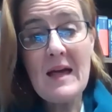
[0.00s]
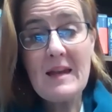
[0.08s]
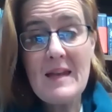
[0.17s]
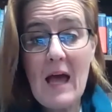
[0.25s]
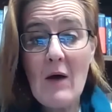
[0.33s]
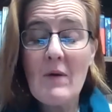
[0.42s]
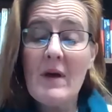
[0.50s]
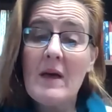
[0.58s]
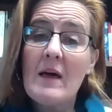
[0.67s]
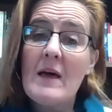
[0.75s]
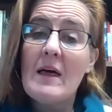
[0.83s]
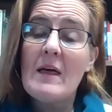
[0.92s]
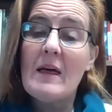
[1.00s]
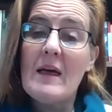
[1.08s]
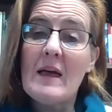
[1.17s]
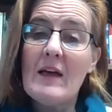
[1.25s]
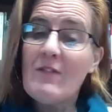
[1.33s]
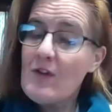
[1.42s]
Now,
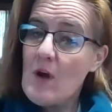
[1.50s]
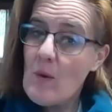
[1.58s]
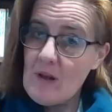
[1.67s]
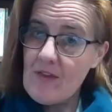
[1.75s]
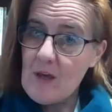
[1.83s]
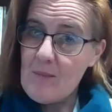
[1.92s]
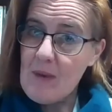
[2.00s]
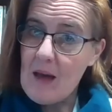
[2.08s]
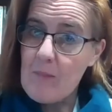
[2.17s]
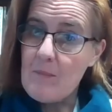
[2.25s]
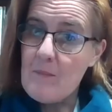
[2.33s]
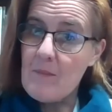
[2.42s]
if you know anything about